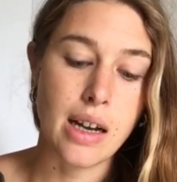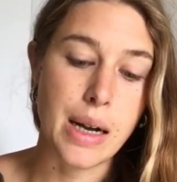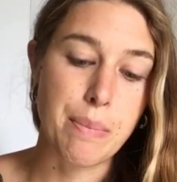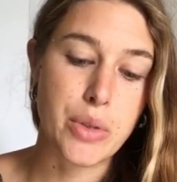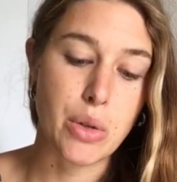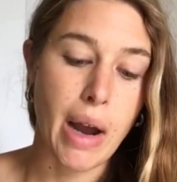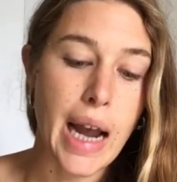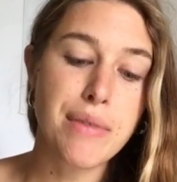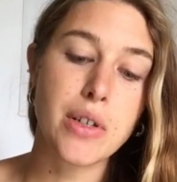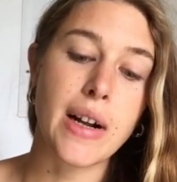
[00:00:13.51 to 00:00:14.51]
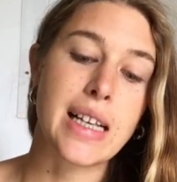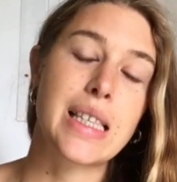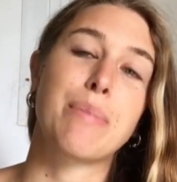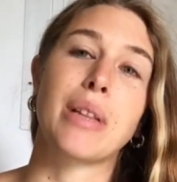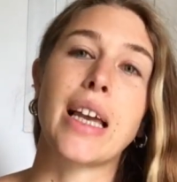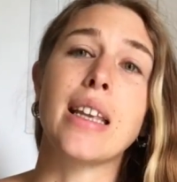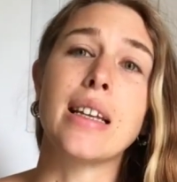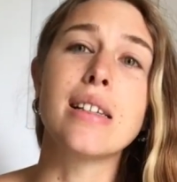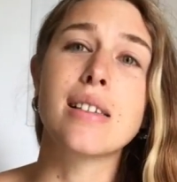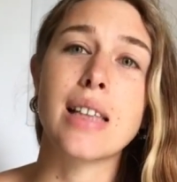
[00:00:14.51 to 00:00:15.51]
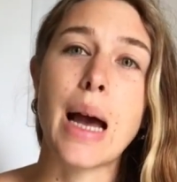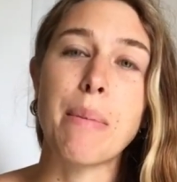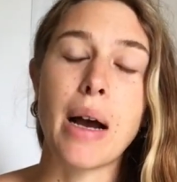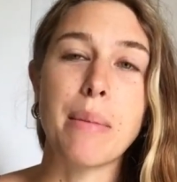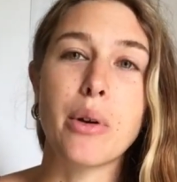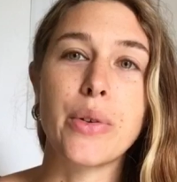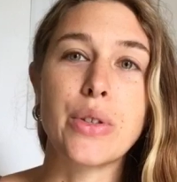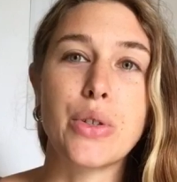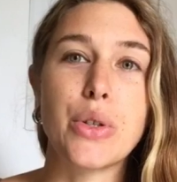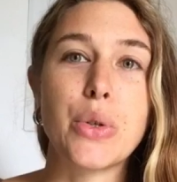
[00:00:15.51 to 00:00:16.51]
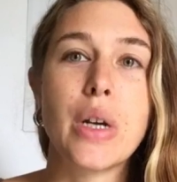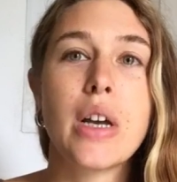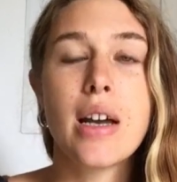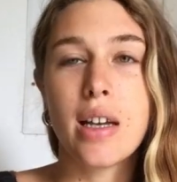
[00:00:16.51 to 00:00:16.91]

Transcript: Um, so after I explain each step, I'm going to